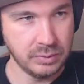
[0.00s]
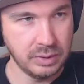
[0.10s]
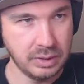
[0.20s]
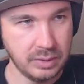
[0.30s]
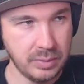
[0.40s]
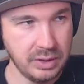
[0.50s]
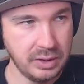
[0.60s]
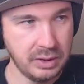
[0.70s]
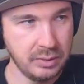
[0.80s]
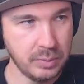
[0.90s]
I mean, we
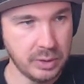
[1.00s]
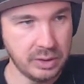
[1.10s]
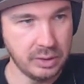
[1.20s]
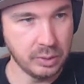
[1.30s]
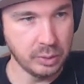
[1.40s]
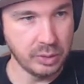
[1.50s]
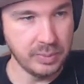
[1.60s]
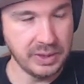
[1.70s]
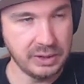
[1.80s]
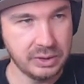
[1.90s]
can Monkey Dory
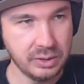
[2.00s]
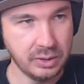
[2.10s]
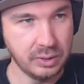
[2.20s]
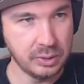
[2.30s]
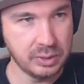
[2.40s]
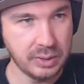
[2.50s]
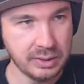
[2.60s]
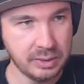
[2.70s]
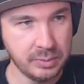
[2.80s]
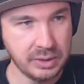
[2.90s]
me too. So
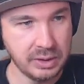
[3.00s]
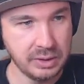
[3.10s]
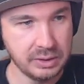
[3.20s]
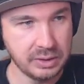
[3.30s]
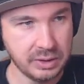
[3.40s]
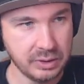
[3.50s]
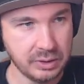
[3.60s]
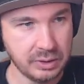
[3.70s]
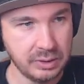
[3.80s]
that's something to consider.